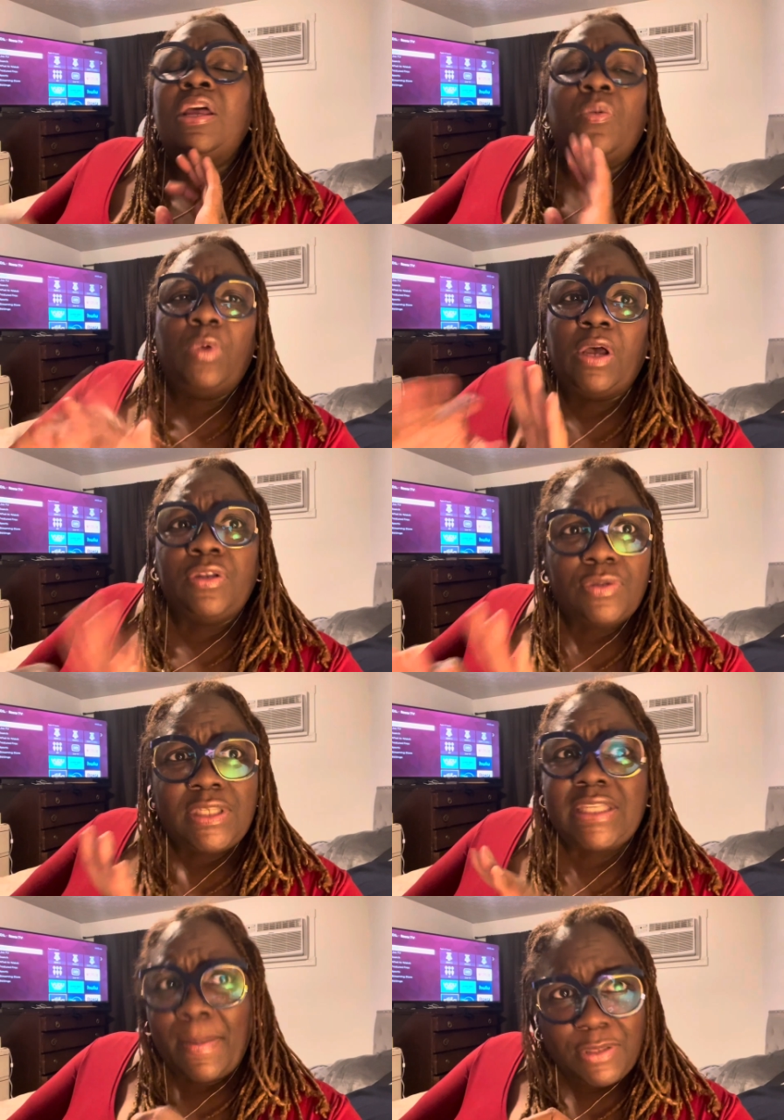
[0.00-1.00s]
we're going to use
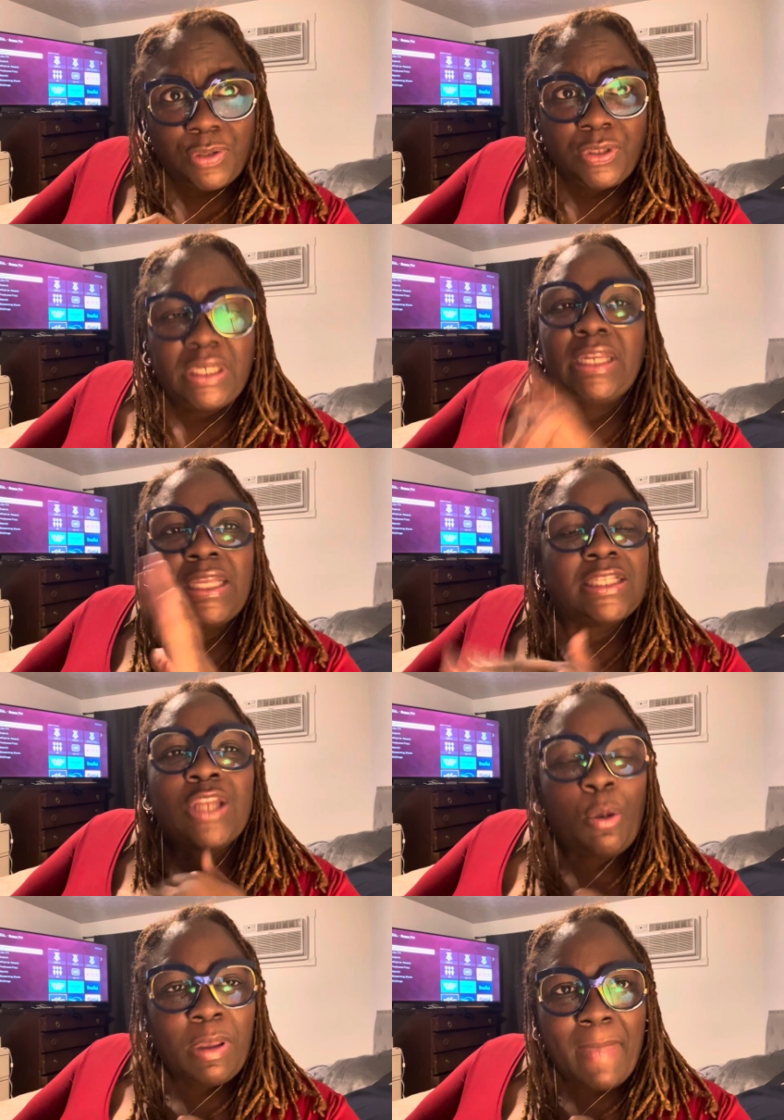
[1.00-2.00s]
this opportunity to get to
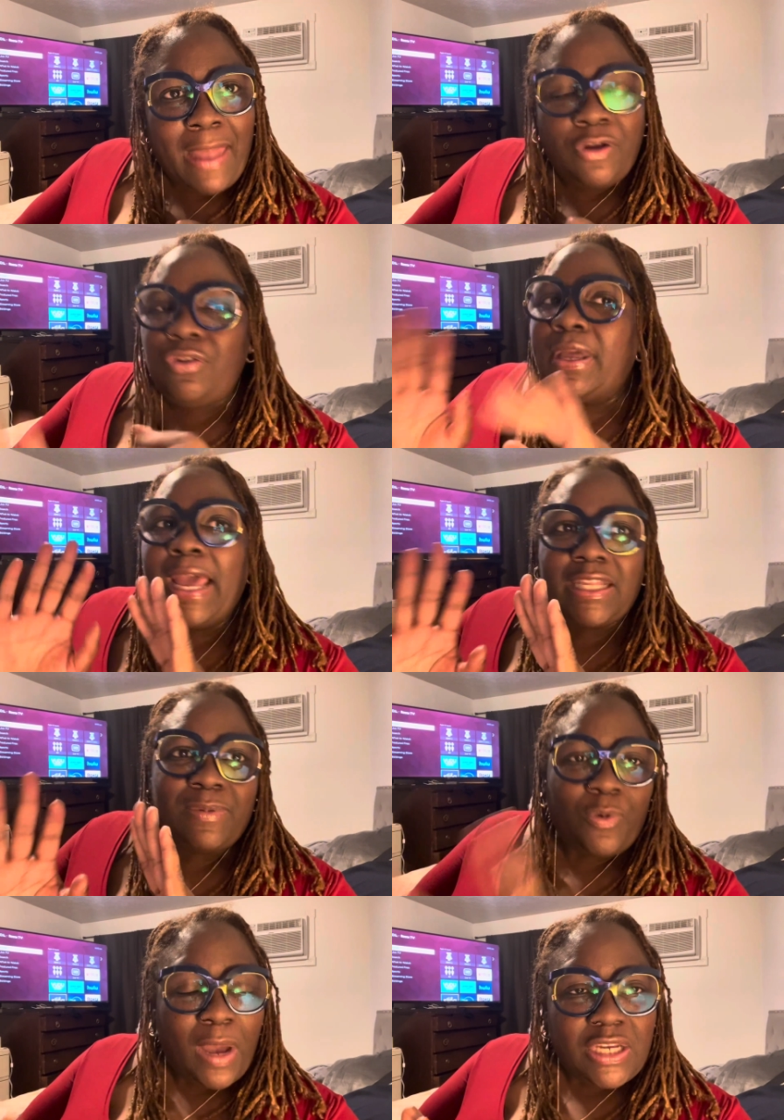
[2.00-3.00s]
know me better. You can ask me
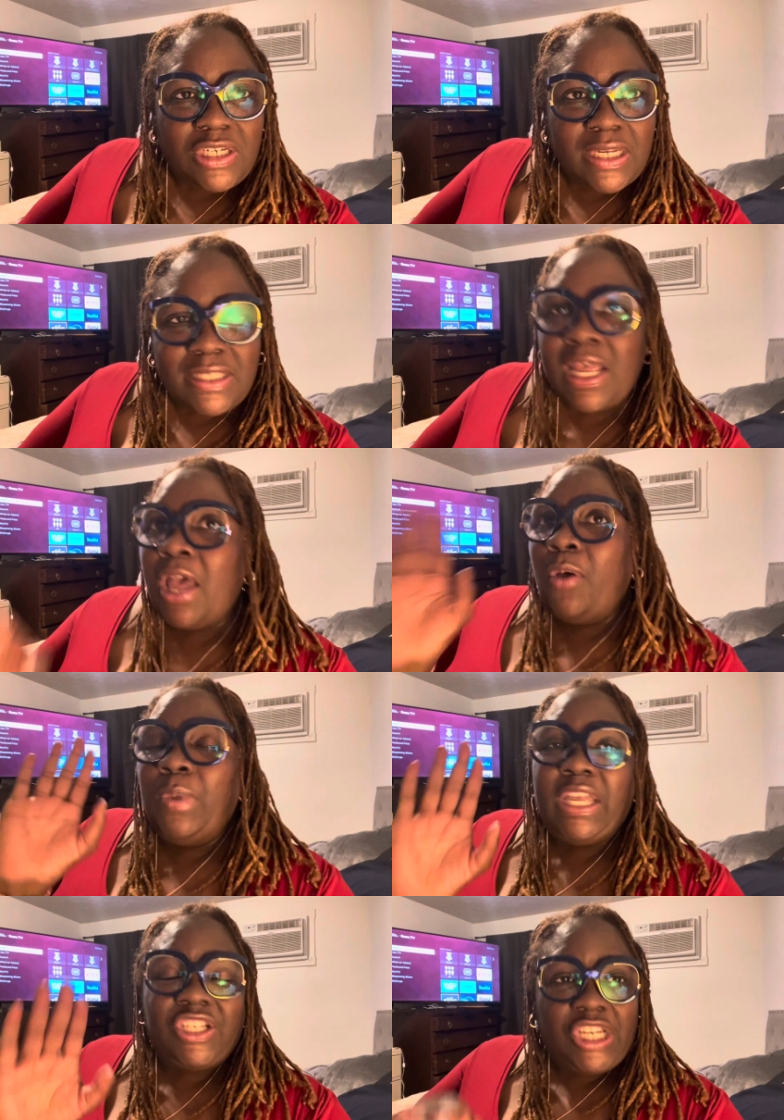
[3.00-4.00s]
questions. We
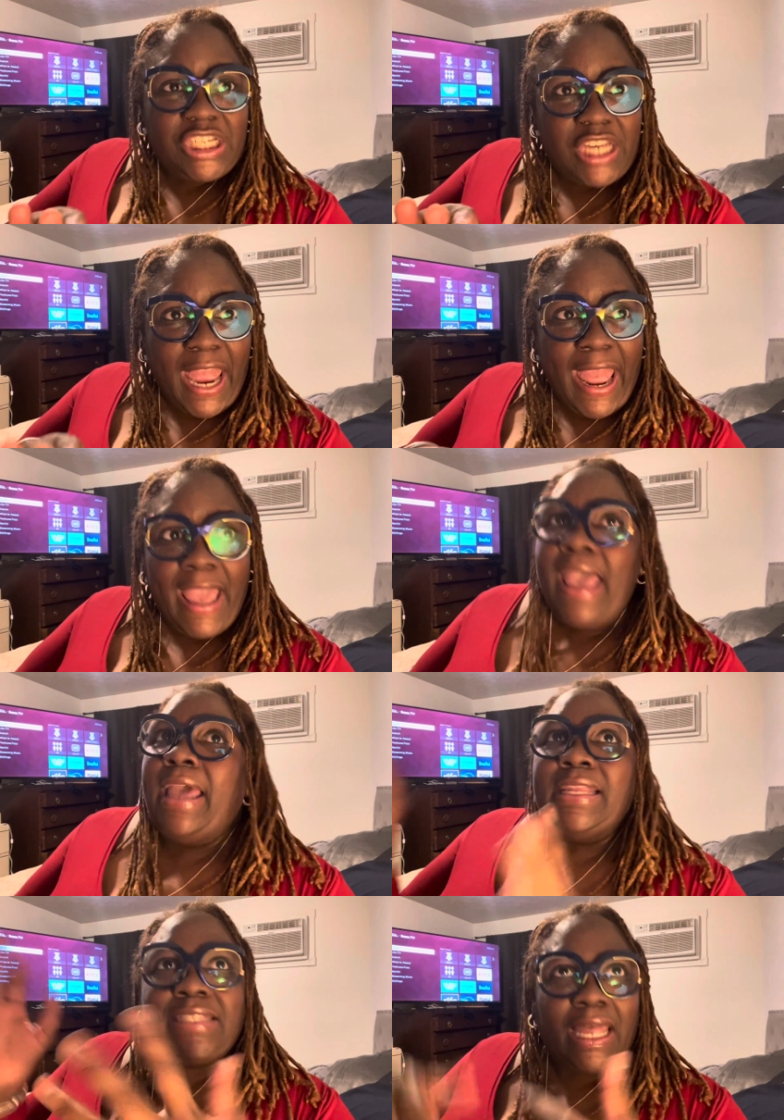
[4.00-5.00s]
can chit chat.
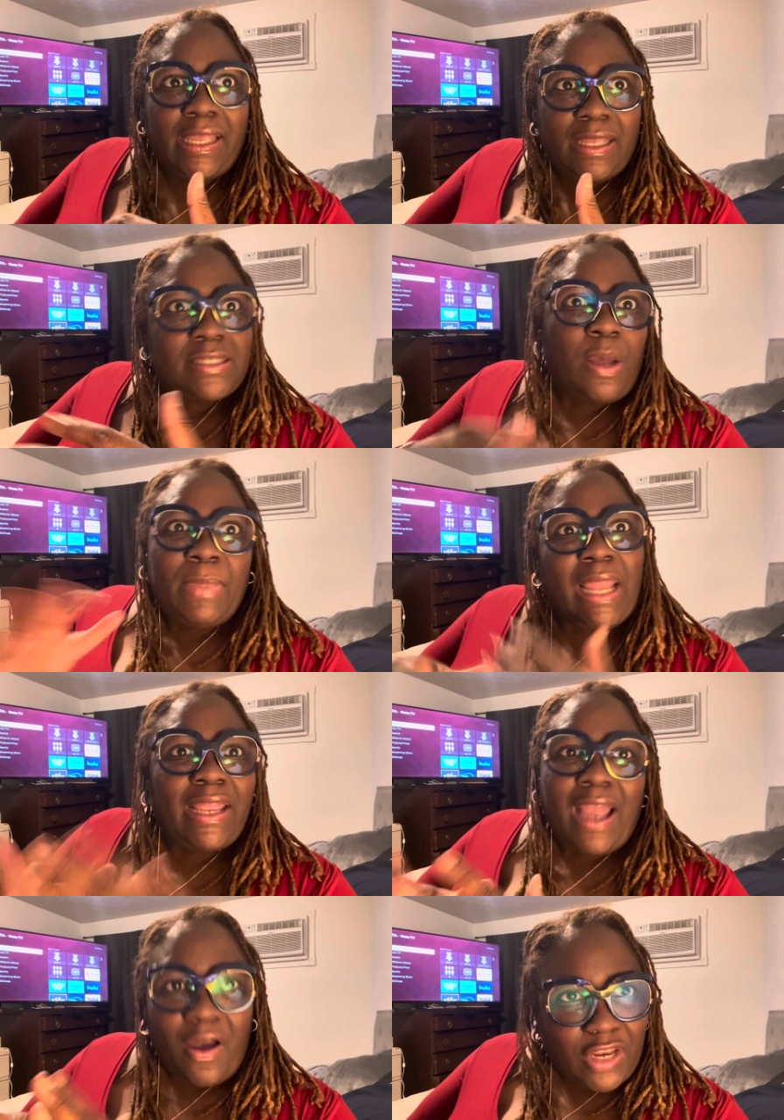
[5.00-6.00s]
And it's like, it's going to be like
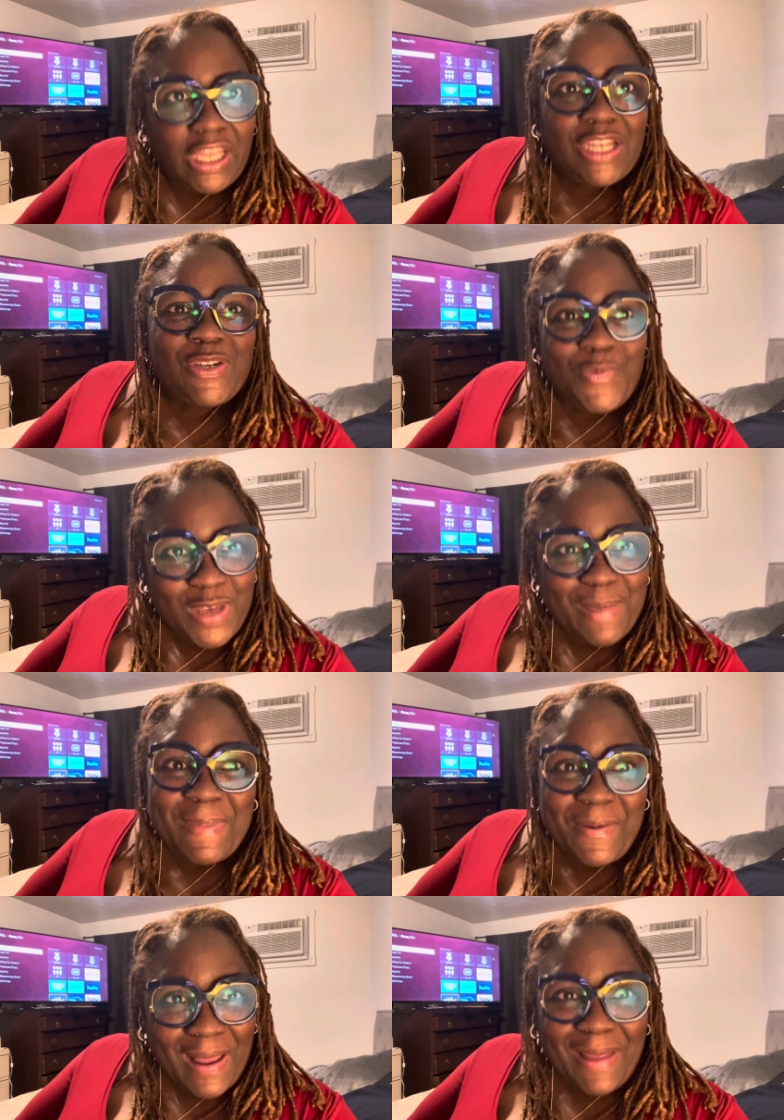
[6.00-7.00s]
y'all in the kitchen with
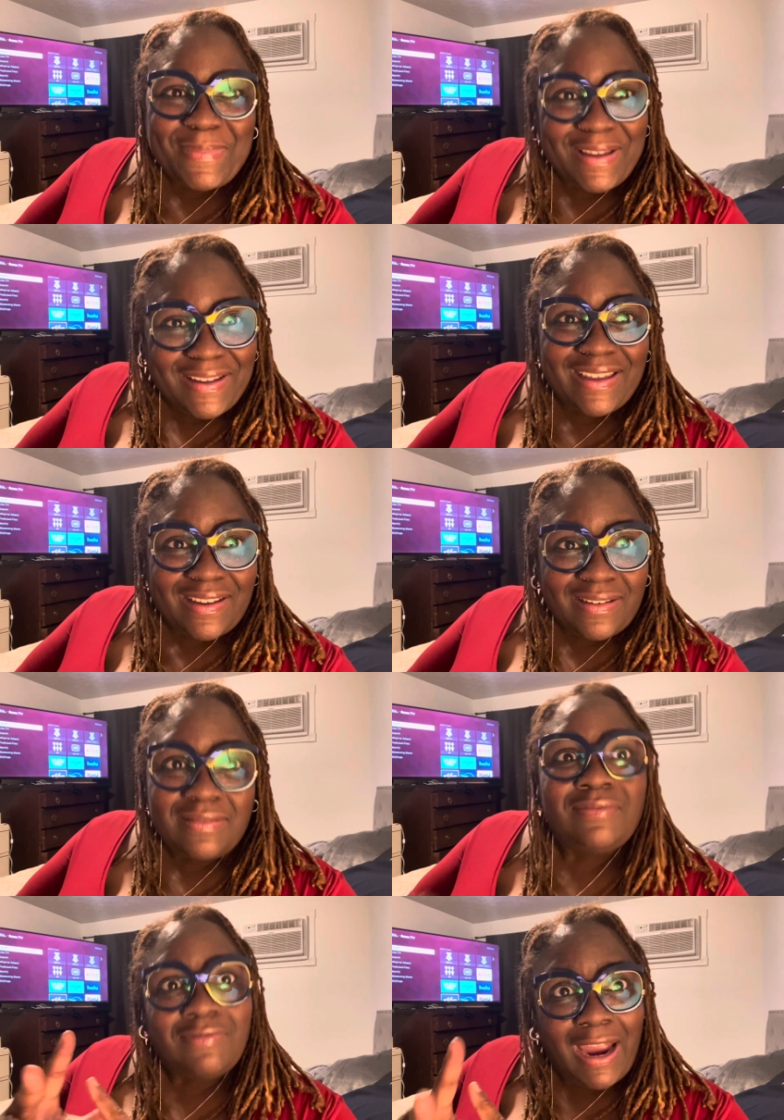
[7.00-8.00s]
me while I'm cooking,
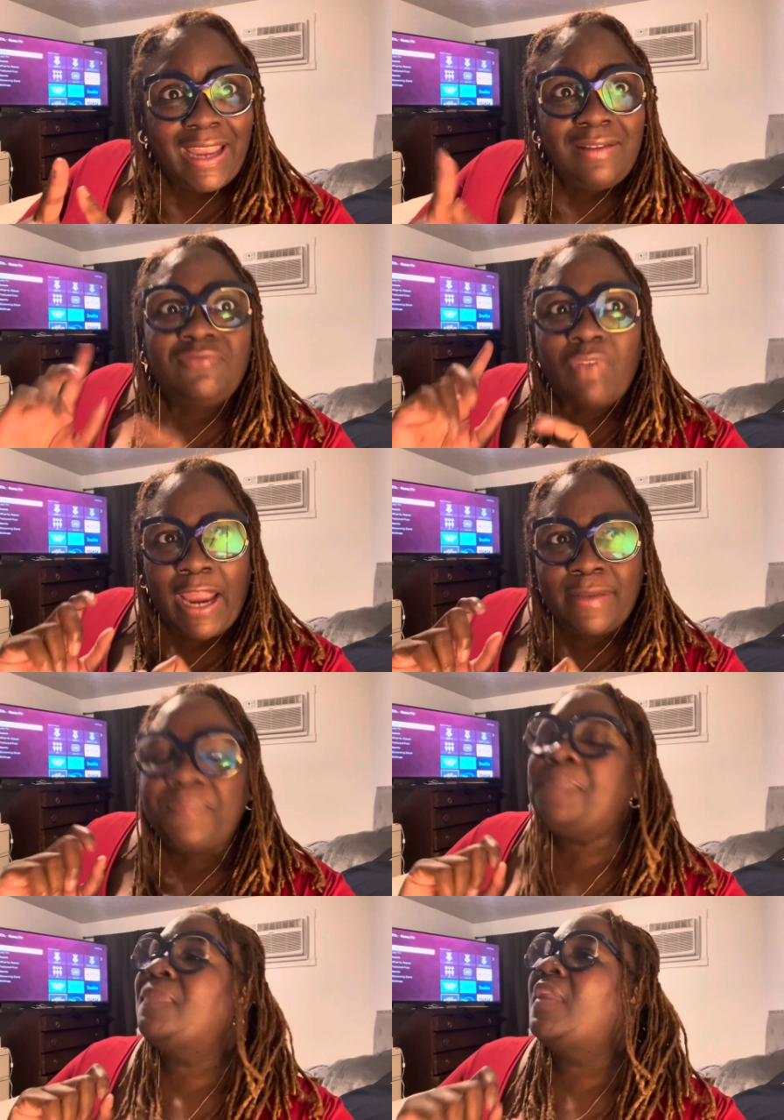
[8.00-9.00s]
right? Right.
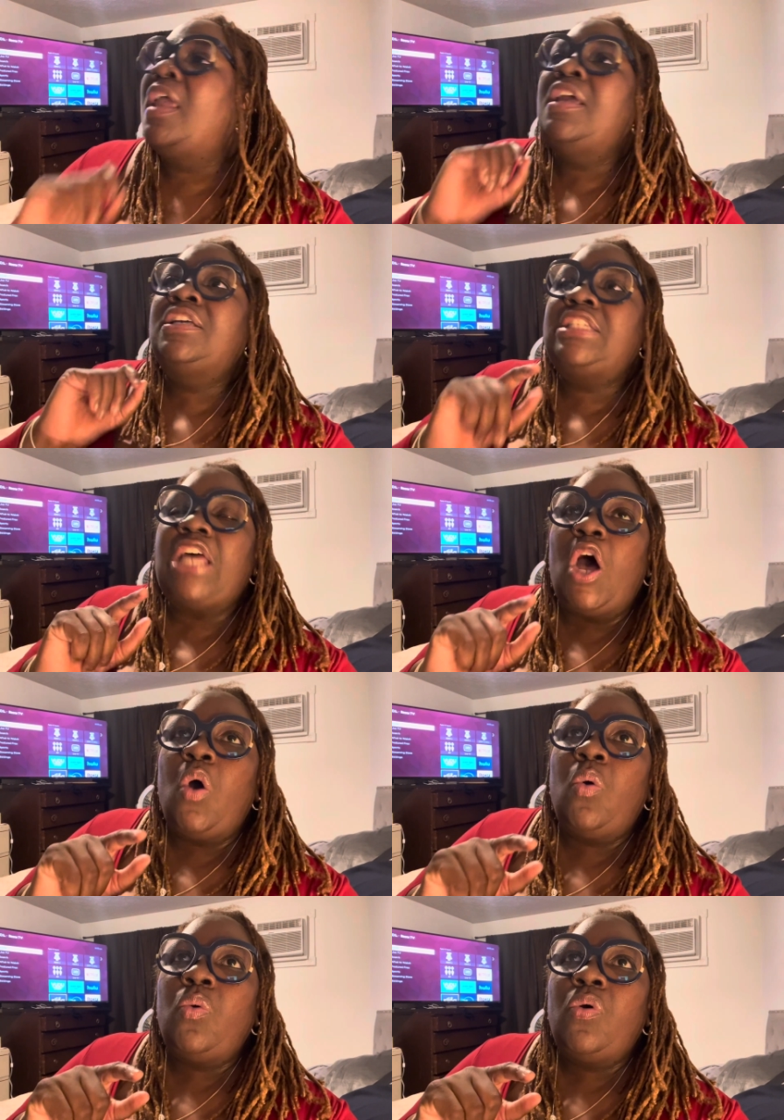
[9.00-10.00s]
So,